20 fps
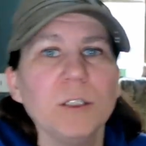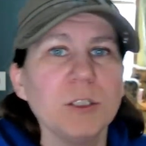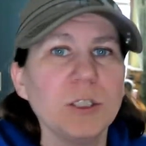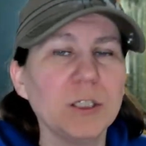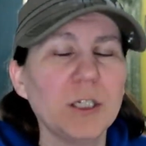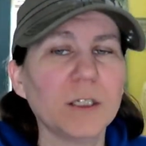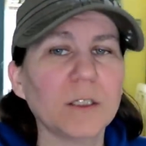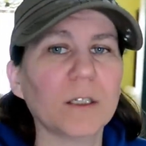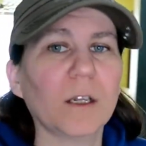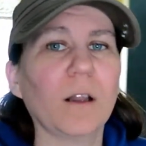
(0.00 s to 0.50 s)

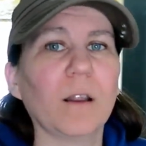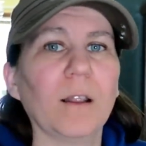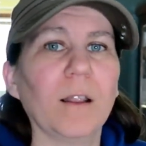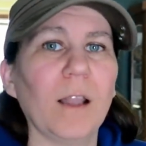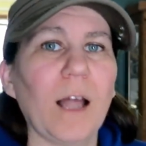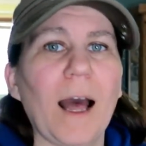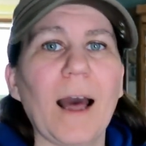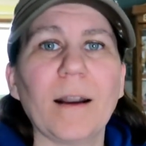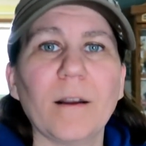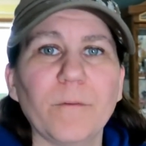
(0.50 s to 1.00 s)
She does a
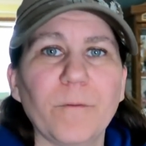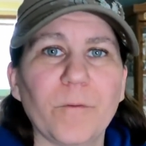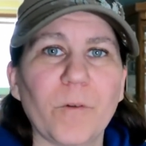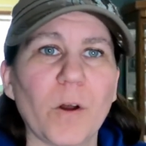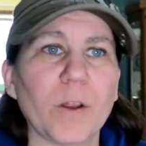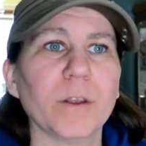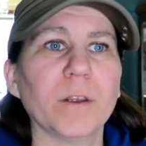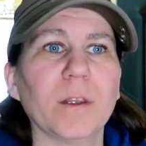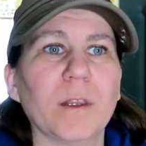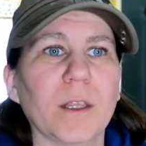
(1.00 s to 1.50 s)
lot of
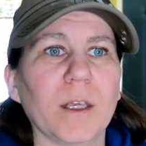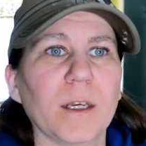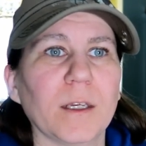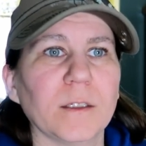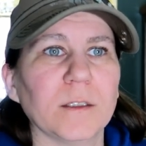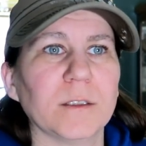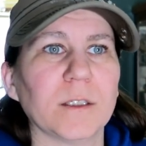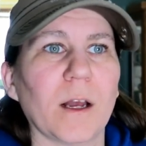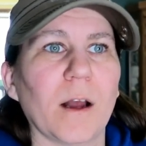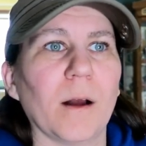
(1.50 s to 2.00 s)
fun
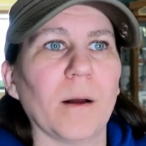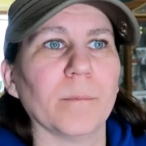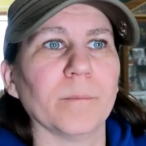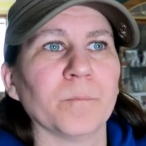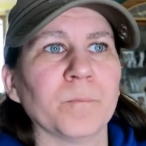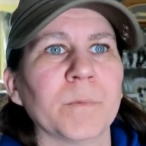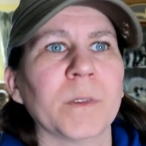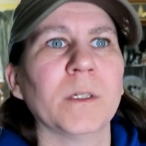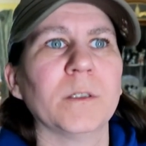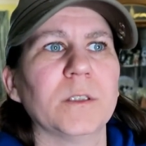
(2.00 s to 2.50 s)
things.
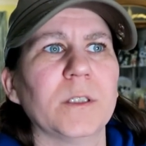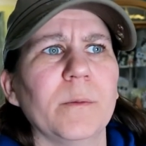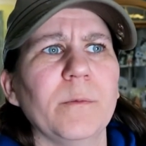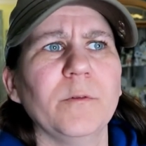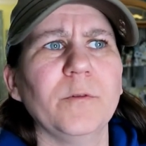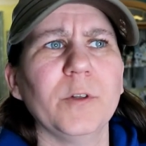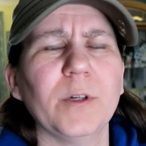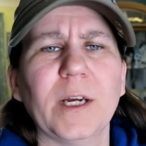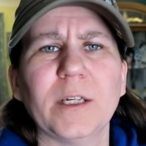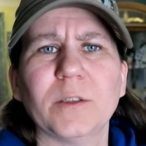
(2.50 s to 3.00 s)
Um,
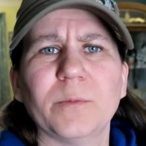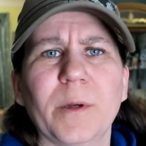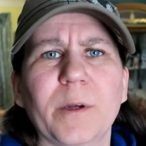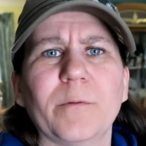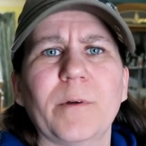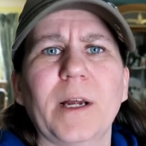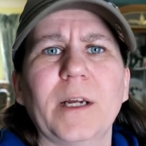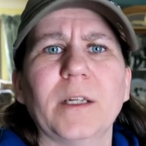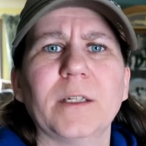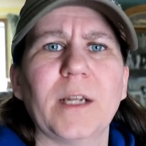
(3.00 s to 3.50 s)
some of you guys
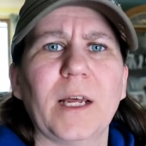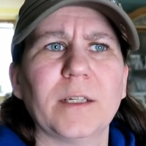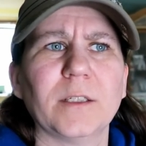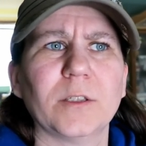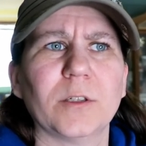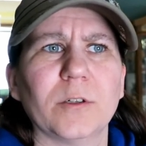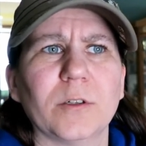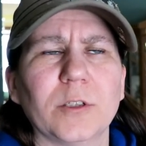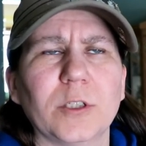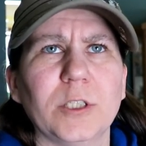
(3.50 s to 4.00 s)
may
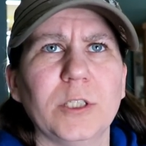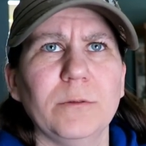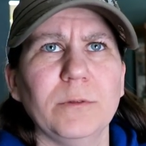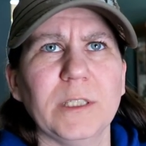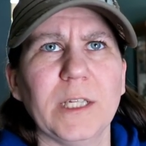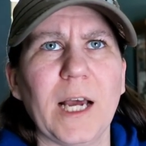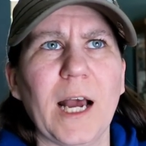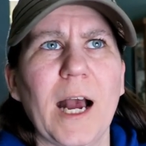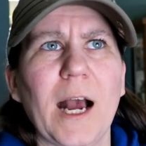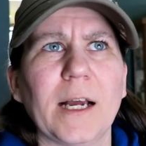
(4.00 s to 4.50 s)
recognize her. She
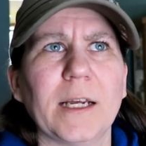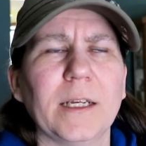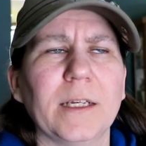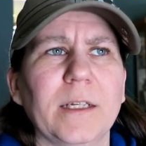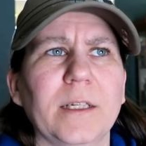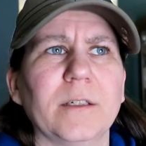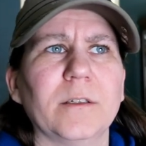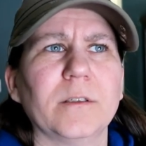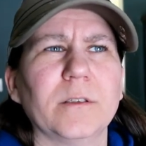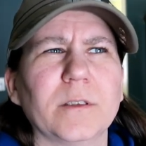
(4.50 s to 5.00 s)
was at
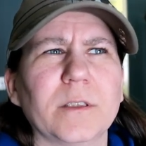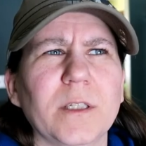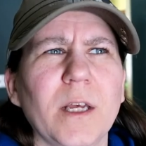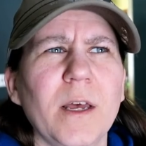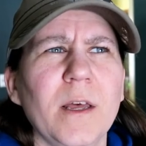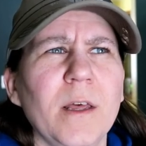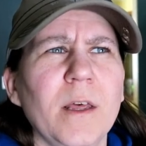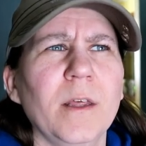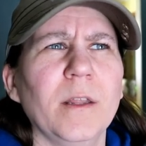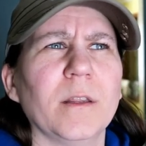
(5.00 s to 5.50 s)
Hocking Hills
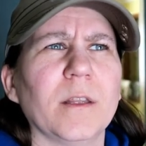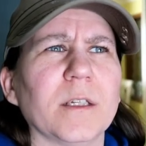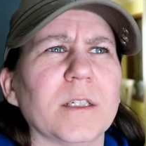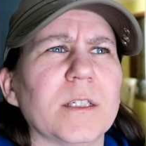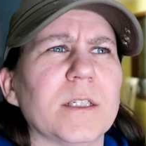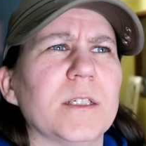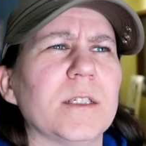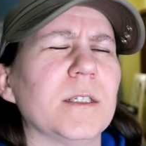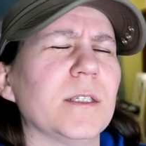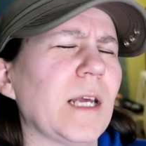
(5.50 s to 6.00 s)

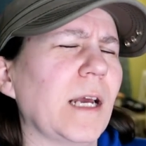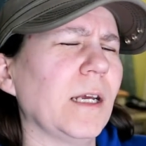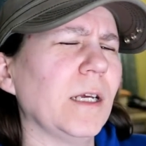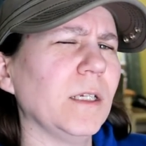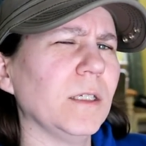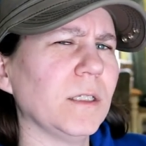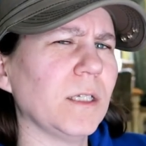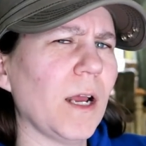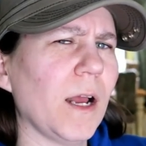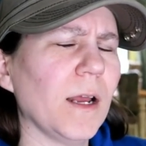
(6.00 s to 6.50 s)
the
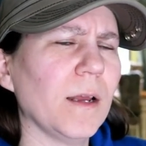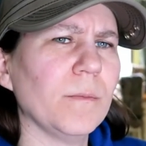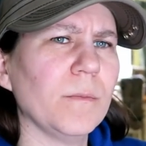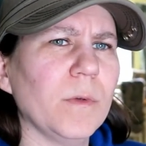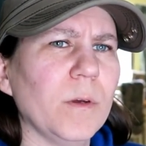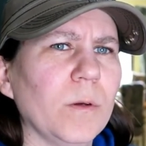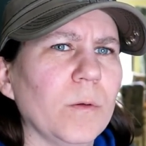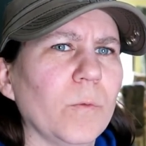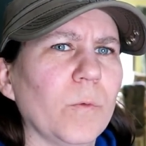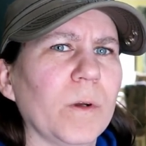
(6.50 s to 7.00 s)
second time
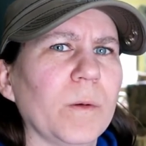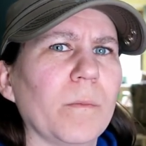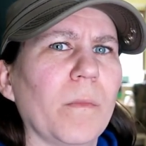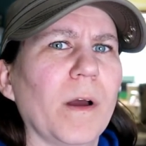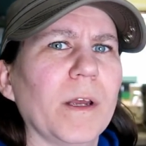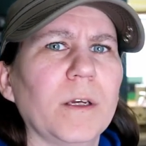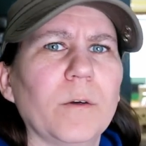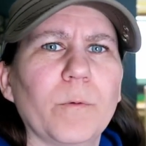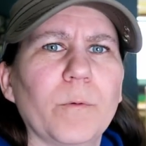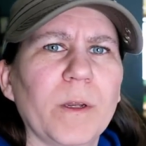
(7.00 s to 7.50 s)
when
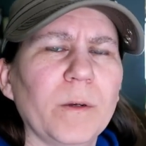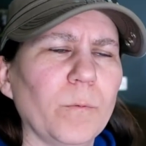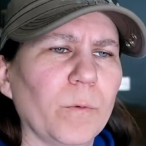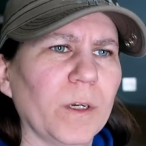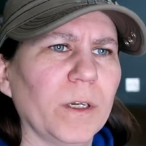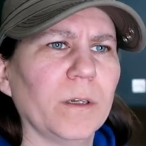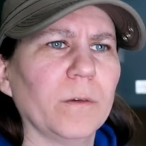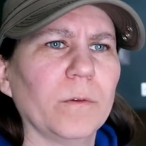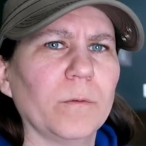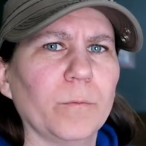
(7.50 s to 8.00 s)
Mike went,
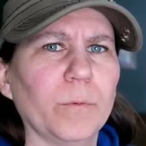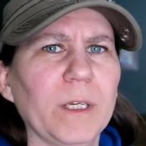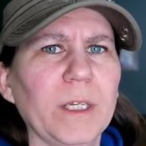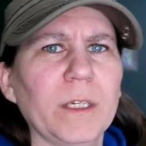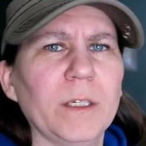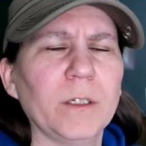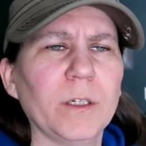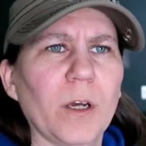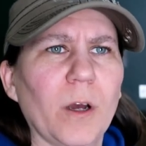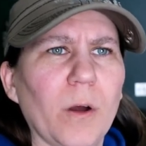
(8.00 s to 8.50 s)
when we
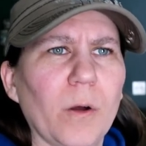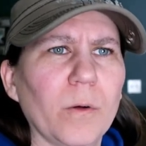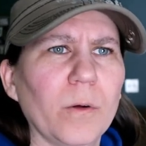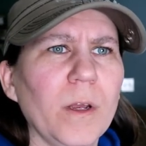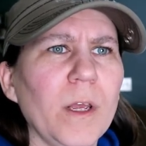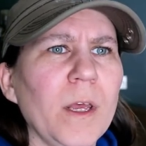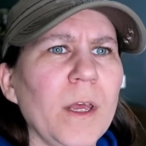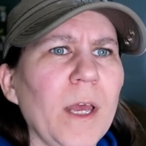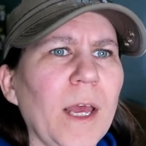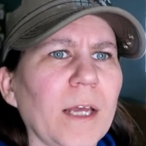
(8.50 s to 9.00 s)
didn't
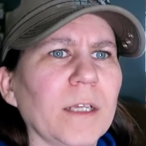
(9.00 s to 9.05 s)
go.